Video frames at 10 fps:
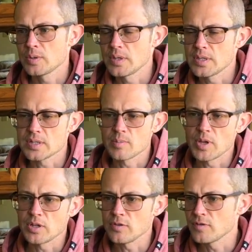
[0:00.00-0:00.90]
it doesn't
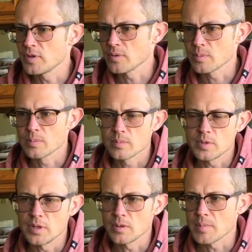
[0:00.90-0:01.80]
make you feel,
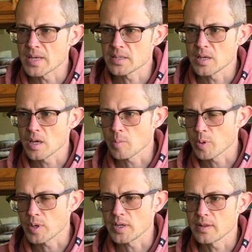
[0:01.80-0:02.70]
messed up or
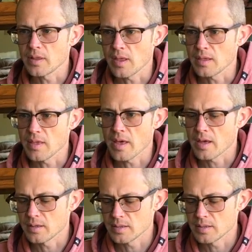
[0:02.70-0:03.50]
anything like that.